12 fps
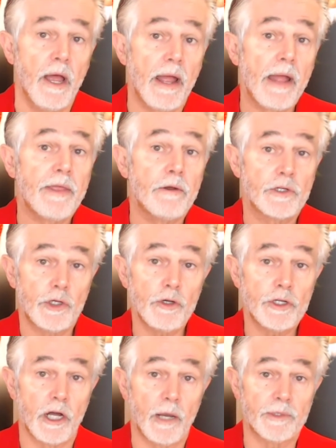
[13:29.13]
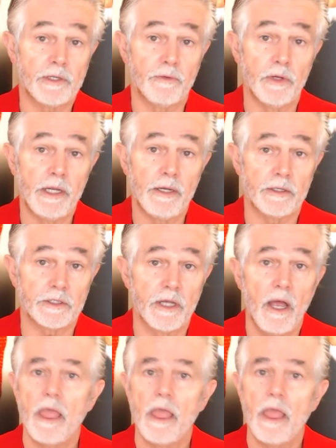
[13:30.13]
And there are 2 types of leaders.